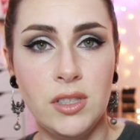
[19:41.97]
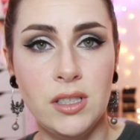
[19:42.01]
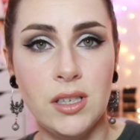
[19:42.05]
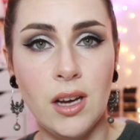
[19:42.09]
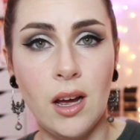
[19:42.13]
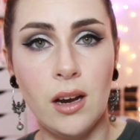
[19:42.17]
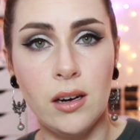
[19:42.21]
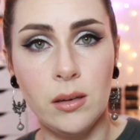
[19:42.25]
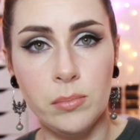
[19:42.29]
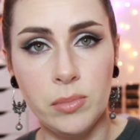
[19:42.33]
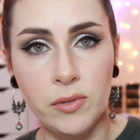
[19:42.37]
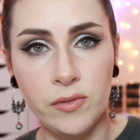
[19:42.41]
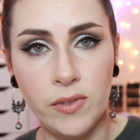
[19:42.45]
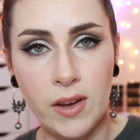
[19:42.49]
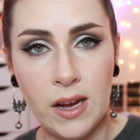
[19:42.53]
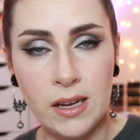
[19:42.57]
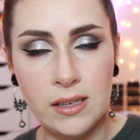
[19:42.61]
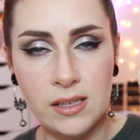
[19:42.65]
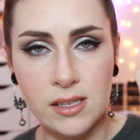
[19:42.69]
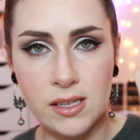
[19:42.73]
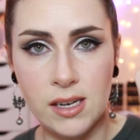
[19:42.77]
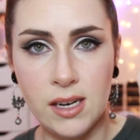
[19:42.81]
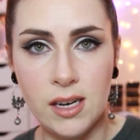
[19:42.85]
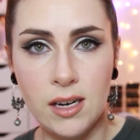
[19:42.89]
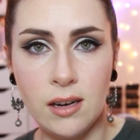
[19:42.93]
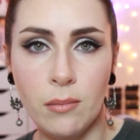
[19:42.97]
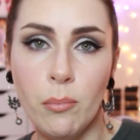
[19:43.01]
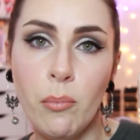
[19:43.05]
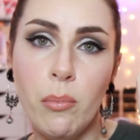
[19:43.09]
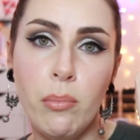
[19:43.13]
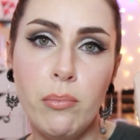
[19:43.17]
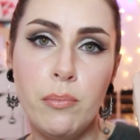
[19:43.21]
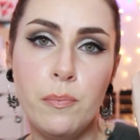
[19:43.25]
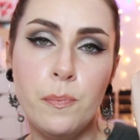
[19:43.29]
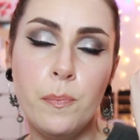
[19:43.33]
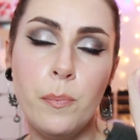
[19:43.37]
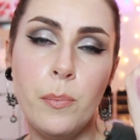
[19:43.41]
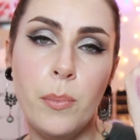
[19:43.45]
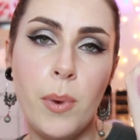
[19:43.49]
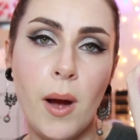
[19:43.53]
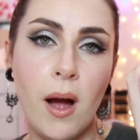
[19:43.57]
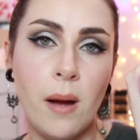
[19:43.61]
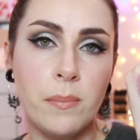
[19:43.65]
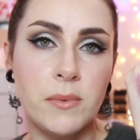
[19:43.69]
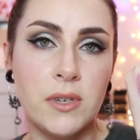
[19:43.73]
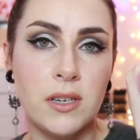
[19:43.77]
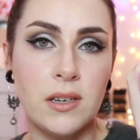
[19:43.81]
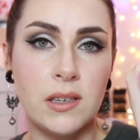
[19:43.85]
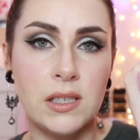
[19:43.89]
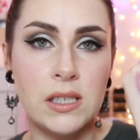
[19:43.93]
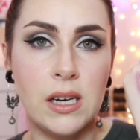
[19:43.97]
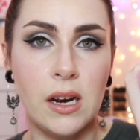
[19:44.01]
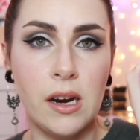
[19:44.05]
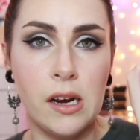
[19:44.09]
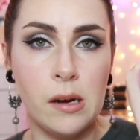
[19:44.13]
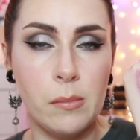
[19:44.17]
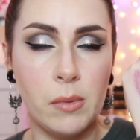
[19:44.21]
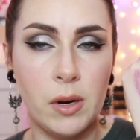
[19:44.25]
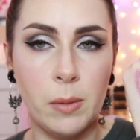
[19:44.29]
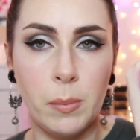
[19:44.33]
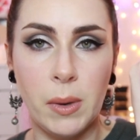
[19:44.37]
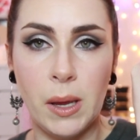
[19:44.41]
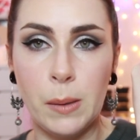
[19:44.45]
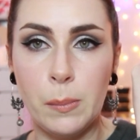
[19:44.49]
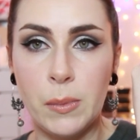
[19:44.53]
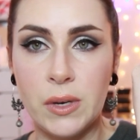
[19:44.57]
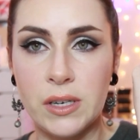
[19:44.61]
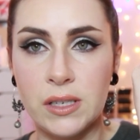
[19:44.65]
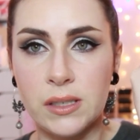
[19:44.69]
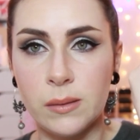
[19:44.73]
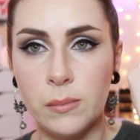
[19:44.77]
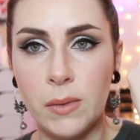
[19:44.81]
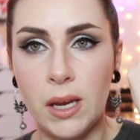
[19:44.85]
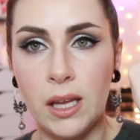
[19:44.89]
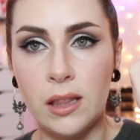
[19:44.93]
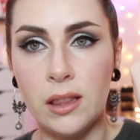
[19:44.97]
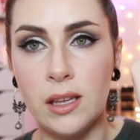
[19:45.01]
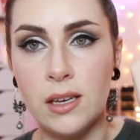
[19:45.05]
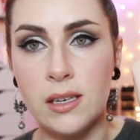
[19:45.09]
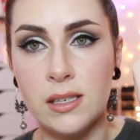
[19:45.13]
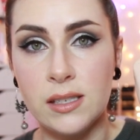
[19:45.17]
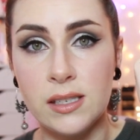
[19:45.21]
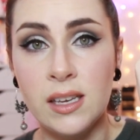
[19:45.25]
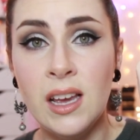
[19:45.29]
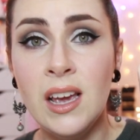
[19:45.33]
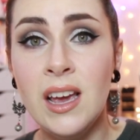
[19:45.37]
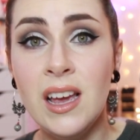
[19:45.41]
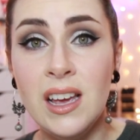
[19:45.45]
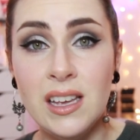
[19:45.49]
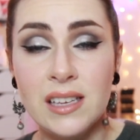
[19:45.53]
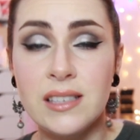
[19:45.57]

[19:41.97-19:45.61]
dollop of Vaseline and popped in a tiny bit of pigment and made this,